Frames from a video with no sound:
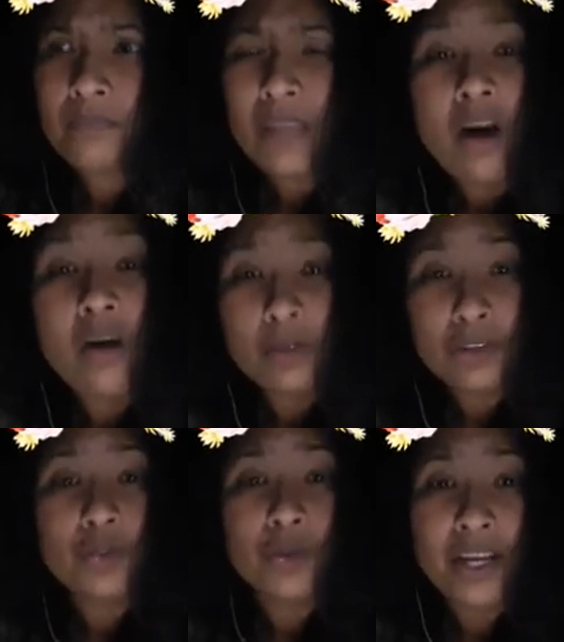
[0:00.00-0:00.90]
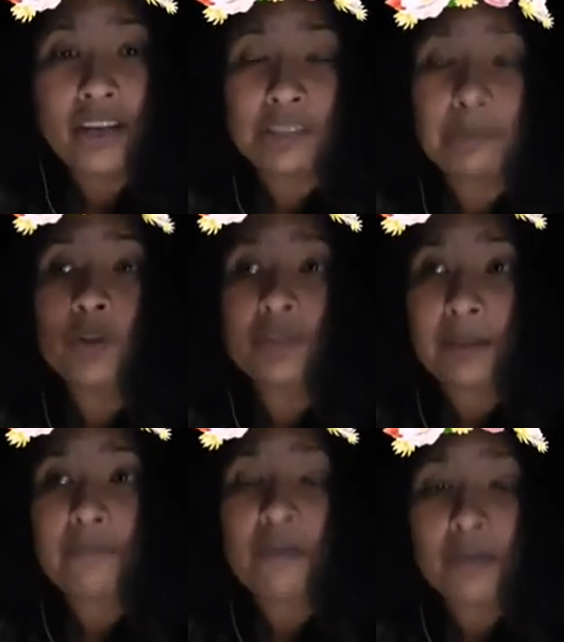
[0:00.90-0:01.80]
almost 2 years
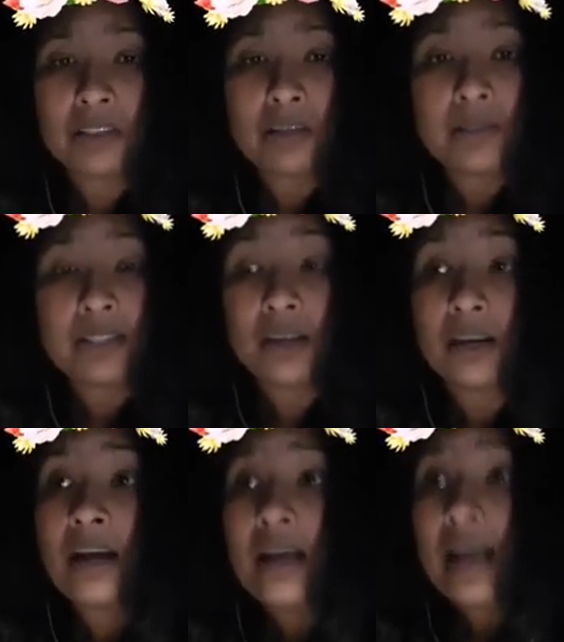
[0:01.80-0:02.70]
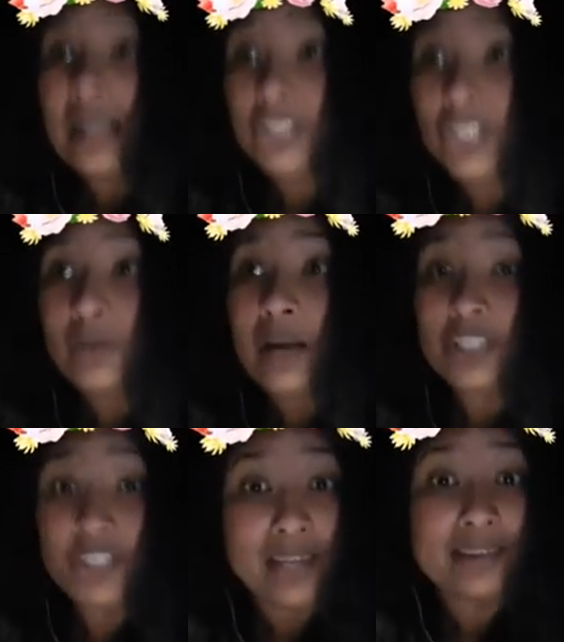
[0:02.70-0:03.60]
post-op from her tummy tuck, and
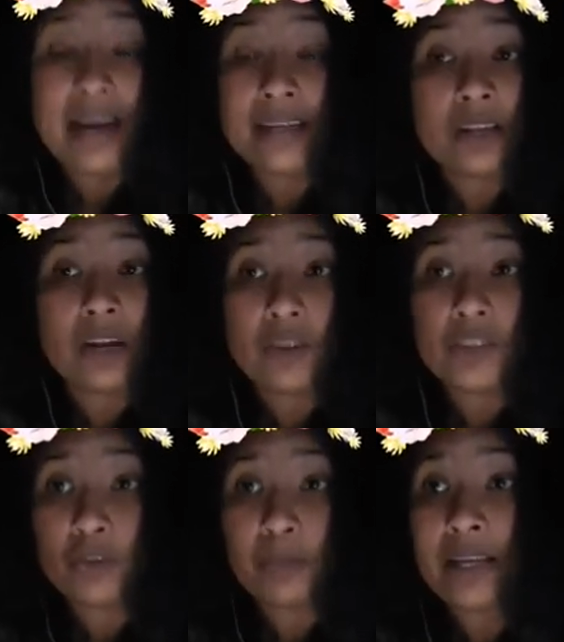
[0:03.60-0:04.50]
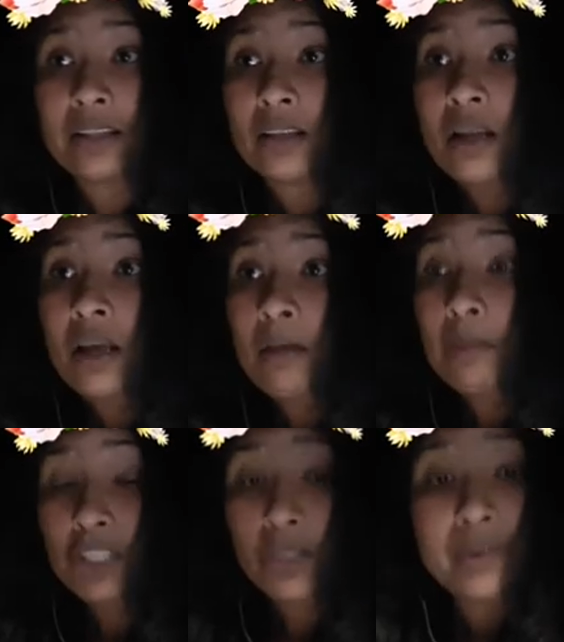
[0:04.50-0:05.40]
she had a high tolerance for pain,
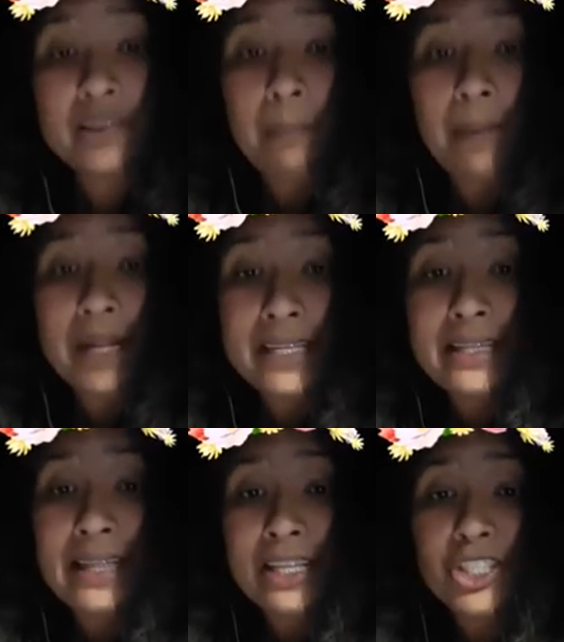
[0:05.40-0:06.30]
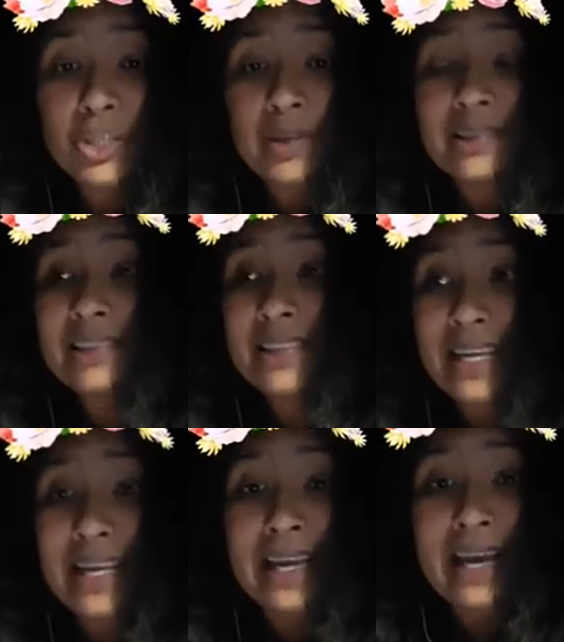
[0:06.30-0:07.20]
but she was complaining that shit was
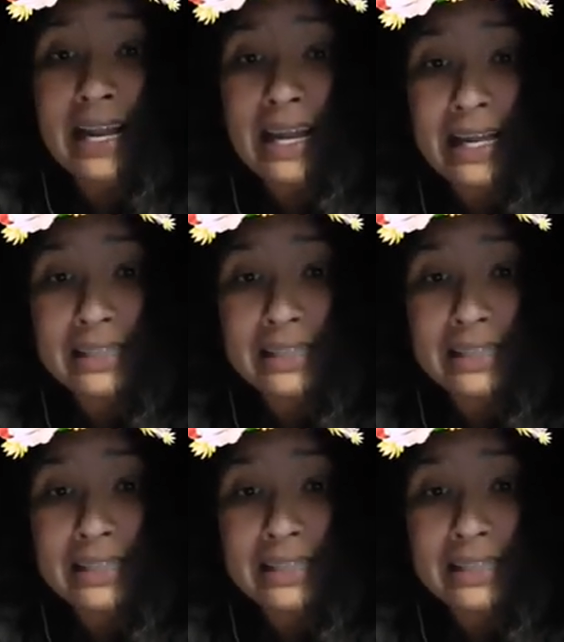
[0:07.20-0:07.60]
stinging a lot.